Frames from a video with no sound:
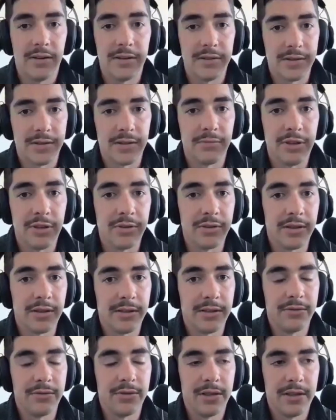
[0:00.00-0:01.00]
Some other
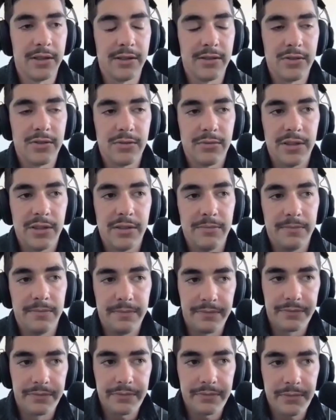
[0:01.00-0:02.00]
kind of credit instrument?
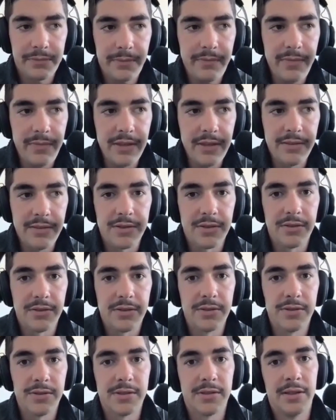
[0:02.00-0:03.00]
So
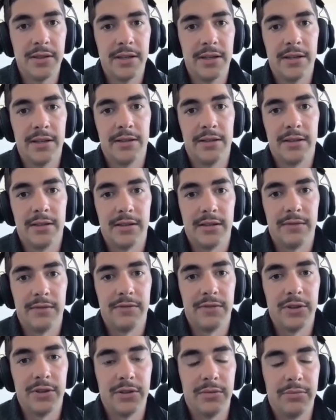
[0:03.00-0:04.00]
there's
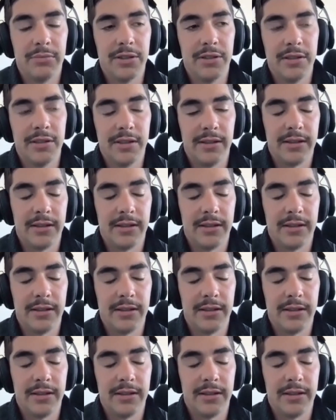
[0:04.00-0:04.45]
variability